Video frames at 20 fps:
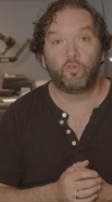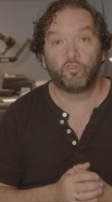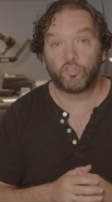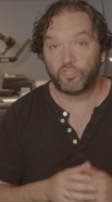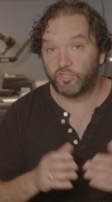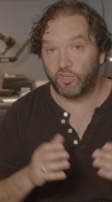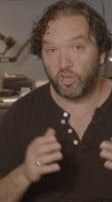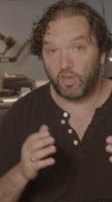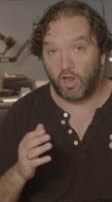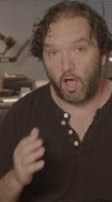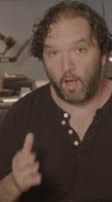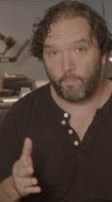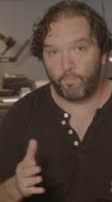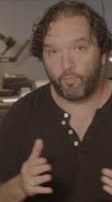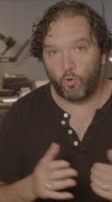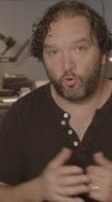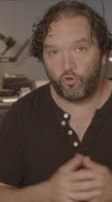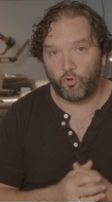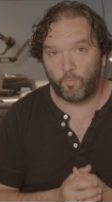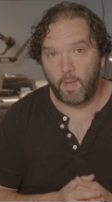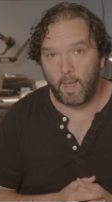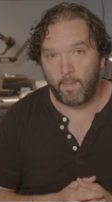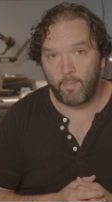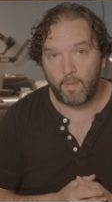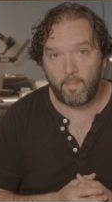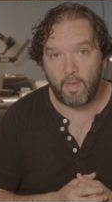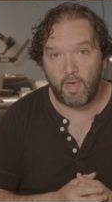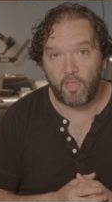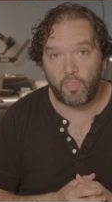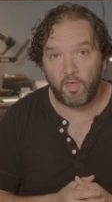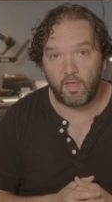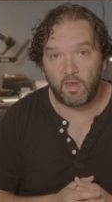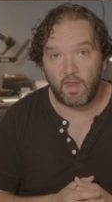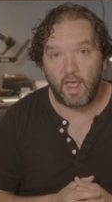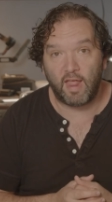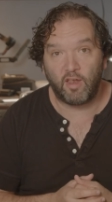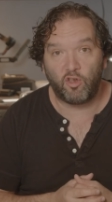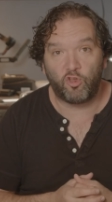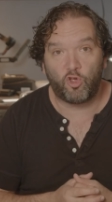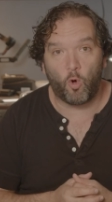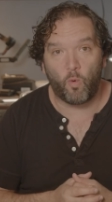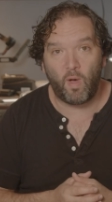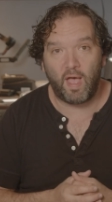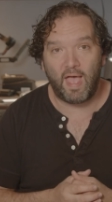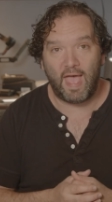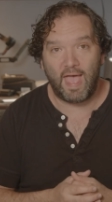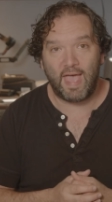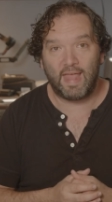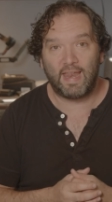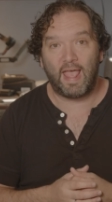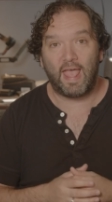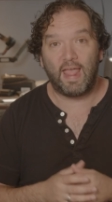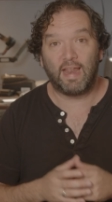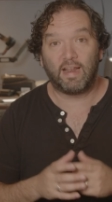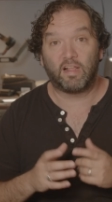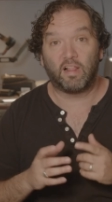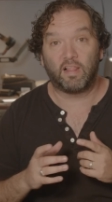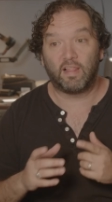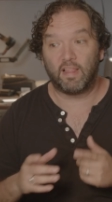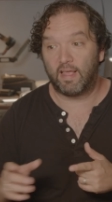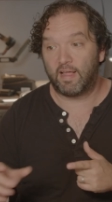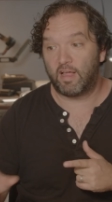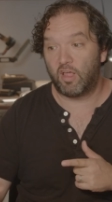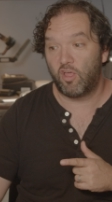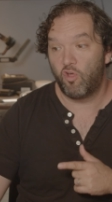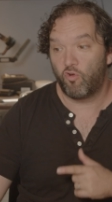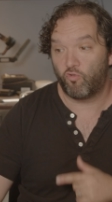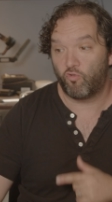You're just gonna upload your payment method and go ahead and click